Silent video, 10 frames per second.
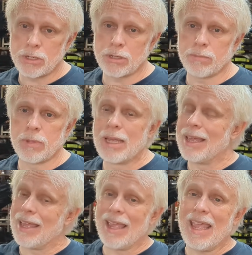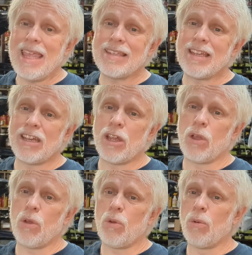system. Easy to
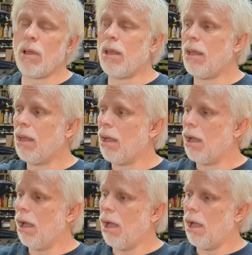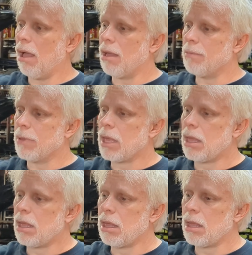do. Um,
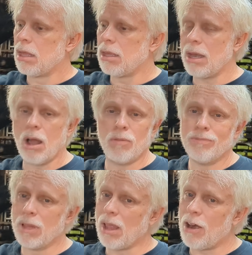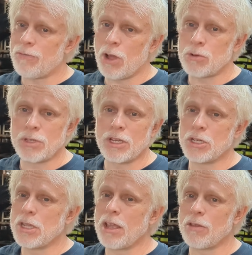a lot of folks, they
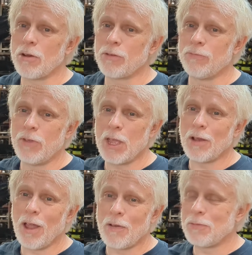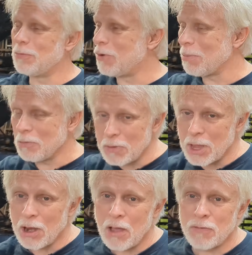just take their vehicle off, drop their
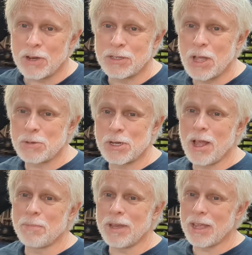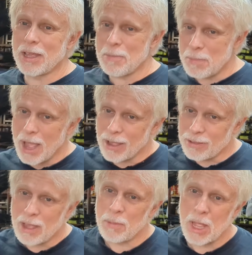vehicle off at an exhaust shop, and they come back
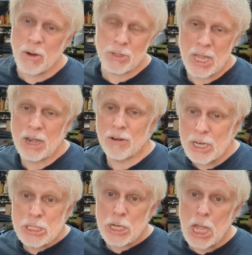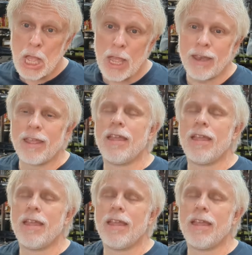a couple hours later and it's done.